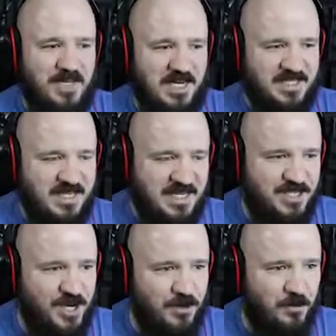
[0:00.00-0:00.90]
Yes, day
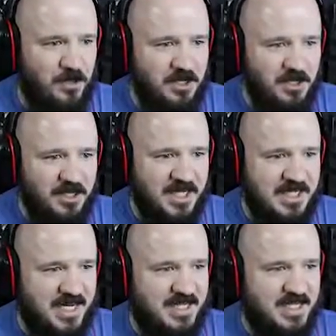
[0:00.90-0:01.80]
two. Look at
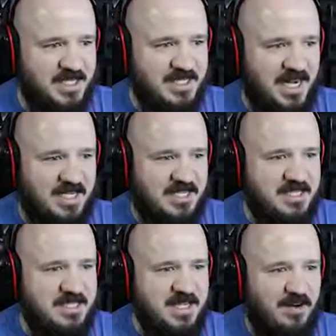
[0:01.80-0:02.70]
this. It's nice
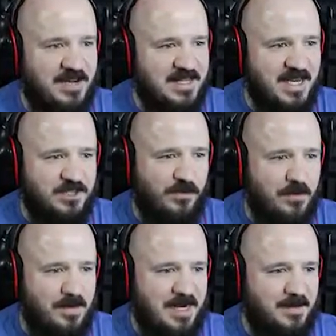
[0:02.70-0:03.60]
and snowy. Thanks for
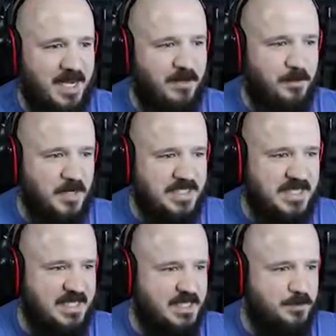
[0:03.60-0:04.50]
reminding me how
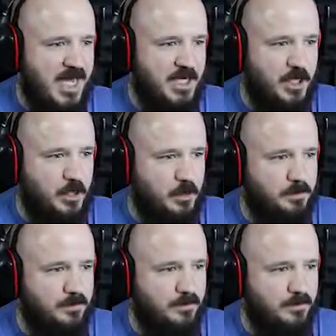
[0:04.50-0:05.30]
depressing it is back home.